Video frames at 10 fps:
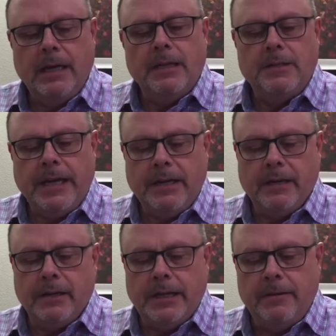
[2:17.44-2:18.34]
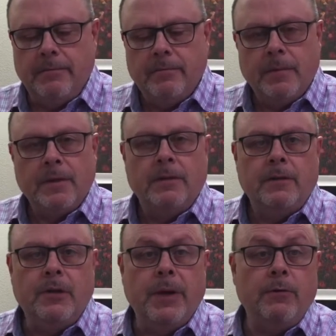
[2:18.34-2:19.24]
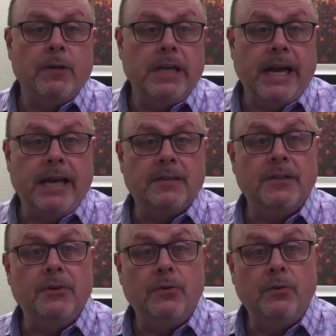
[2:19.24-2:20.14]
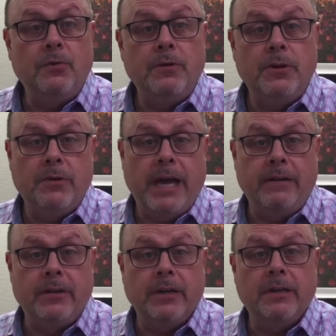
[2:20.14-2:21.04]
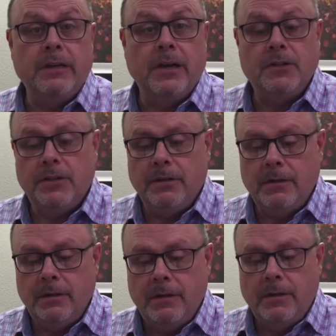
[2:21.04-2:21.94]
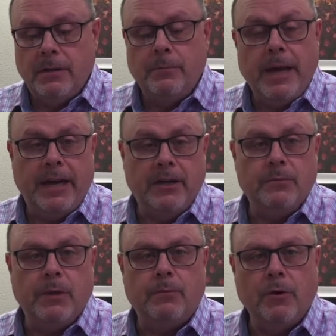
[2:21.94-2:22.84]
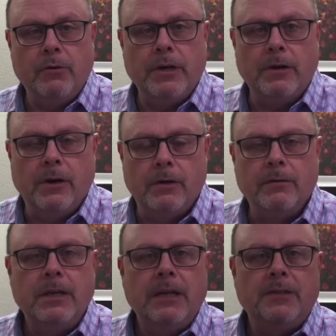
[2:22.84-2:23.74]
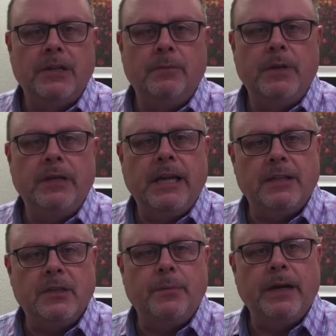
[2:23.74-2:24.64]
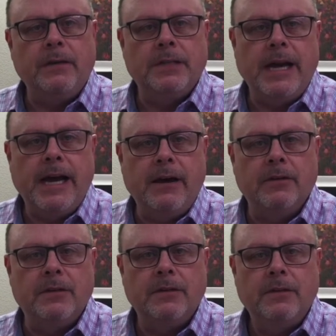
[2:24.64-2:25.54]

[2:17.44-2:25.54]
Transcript: Secondly, you may want to ask, do you have a concussion management protocol? Something that spells out